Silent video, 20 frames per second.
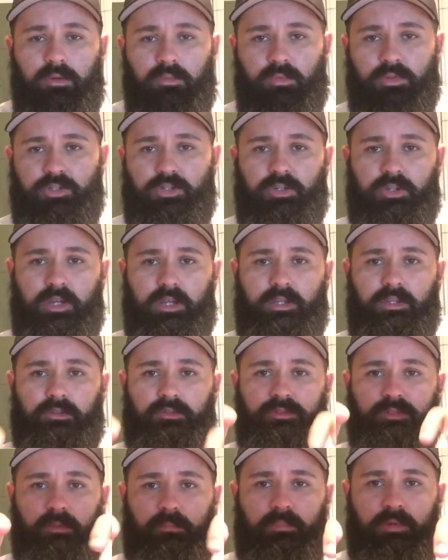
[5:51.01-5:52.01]
which you got to
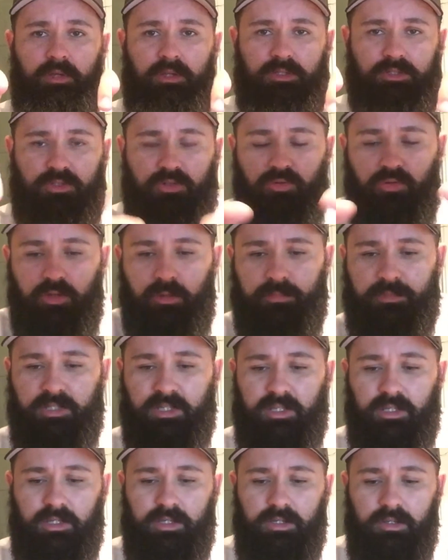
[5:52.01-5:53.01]
use a pinch grip to
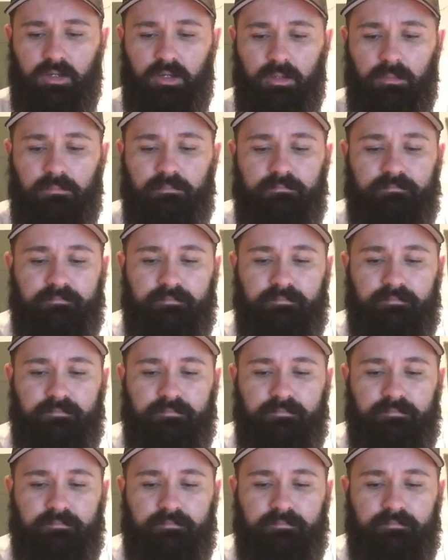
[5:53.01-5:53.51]
get it up.